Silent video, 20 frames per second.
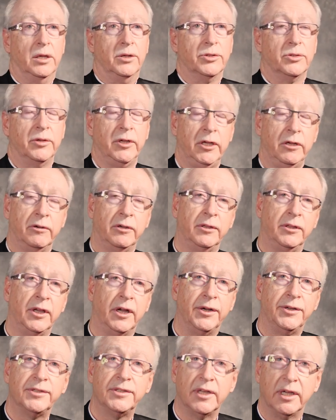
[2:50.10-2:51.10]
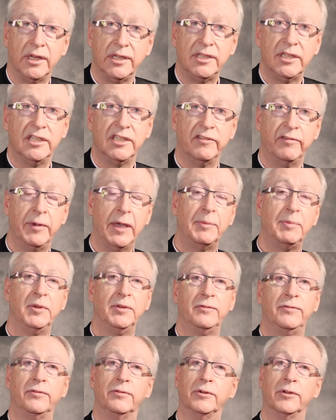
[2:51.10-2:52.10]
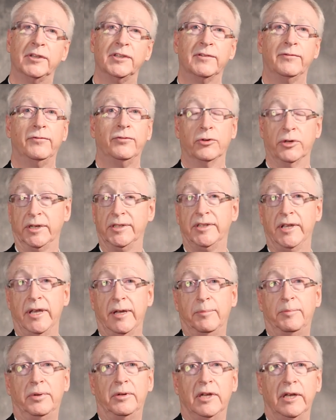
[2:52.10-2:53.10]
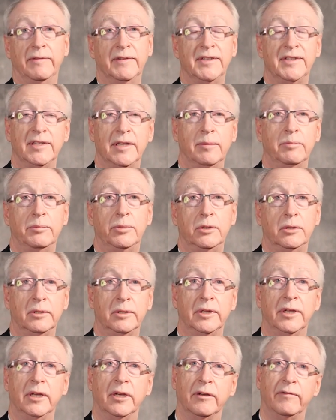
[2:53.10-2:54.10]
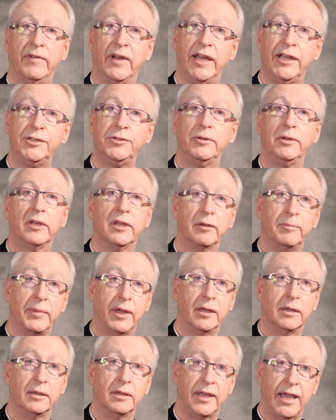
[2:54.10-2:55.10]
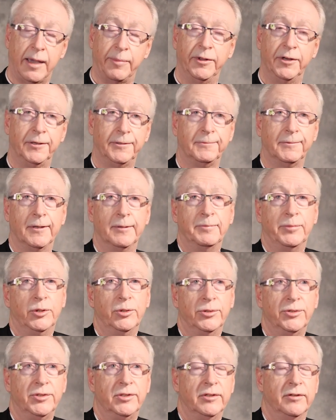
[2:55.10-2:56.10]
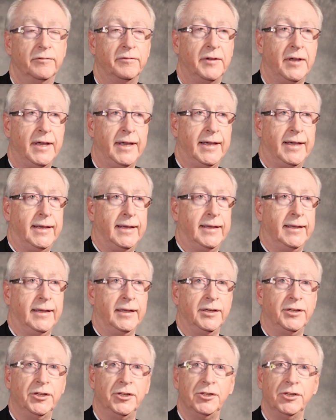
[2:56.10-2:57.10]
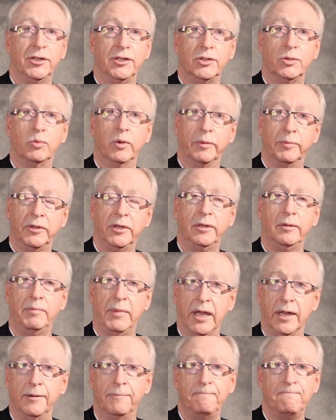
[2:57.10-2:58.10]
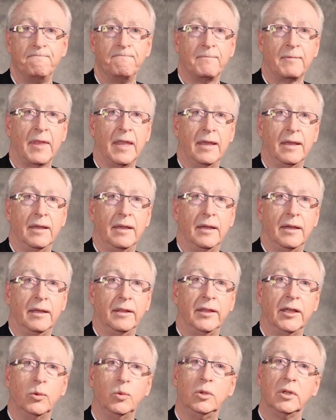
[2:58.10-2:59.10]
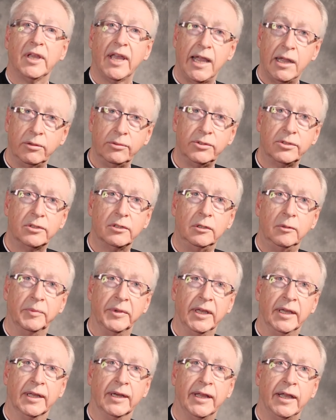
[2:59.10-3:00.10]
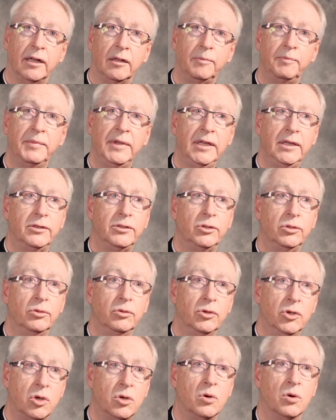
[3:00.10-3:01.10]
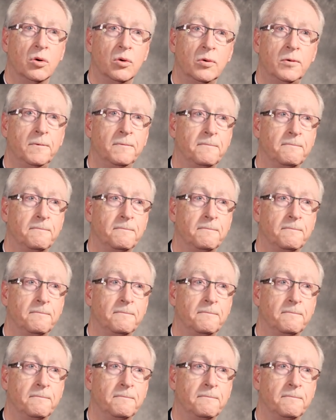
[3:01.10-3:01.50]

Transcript: So here in the Archdiocese of Edmonton, for, for example, I've assembled an advisory cabinet composed of Indigenous women and men that will counsel me and help me to know